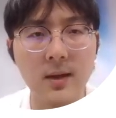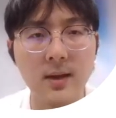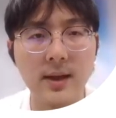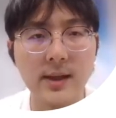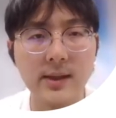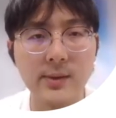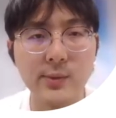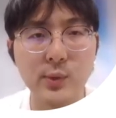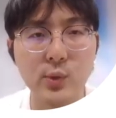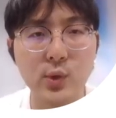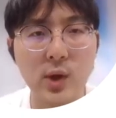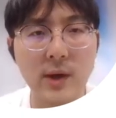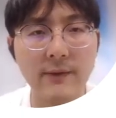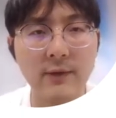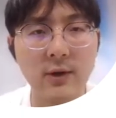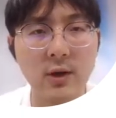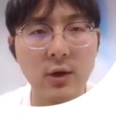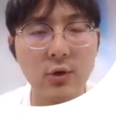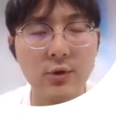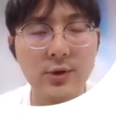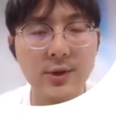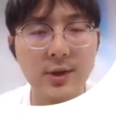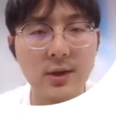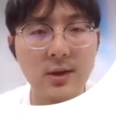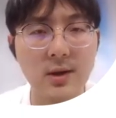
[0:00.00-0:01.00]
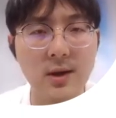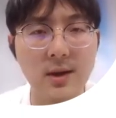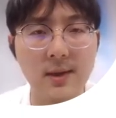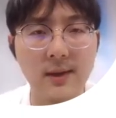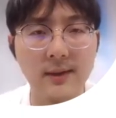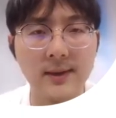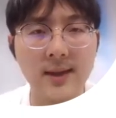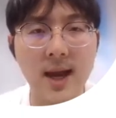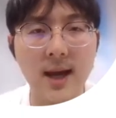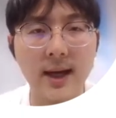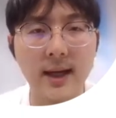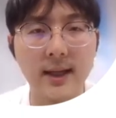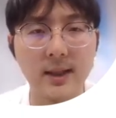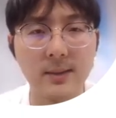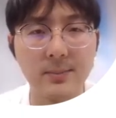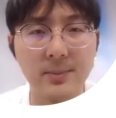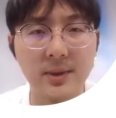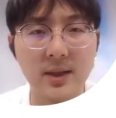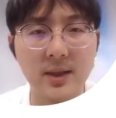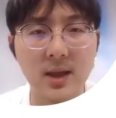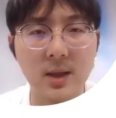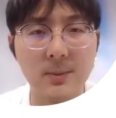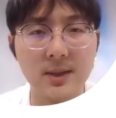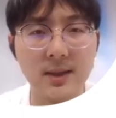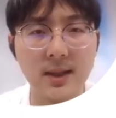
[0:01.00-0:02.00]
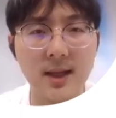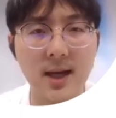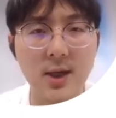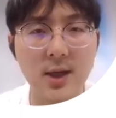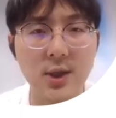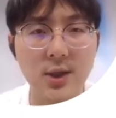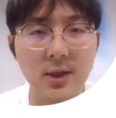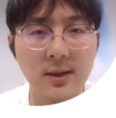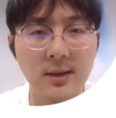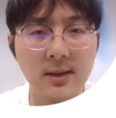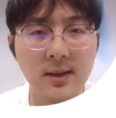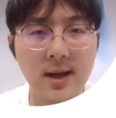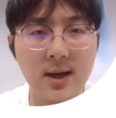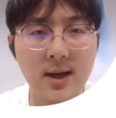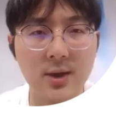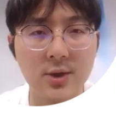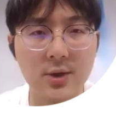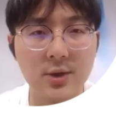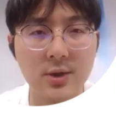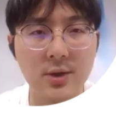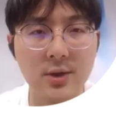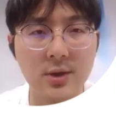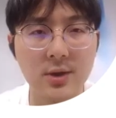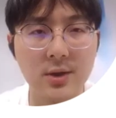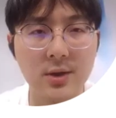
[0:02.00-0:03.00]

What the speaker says: As we drive closer, the target becomes larger and larger.